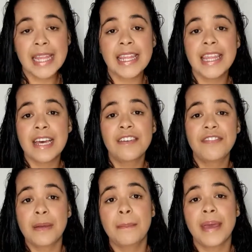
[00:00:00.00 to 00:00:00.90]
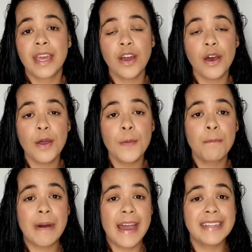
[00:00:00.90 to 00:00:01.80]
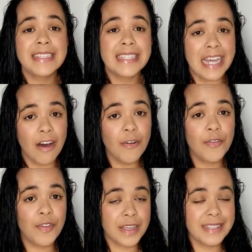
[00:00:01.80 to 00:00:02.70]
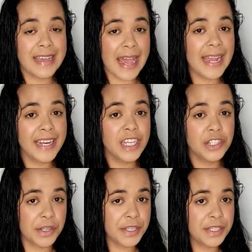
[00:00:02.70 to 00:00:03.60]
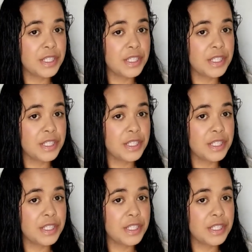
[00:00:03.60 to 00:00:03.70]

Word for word: the flamingo by itself is $80.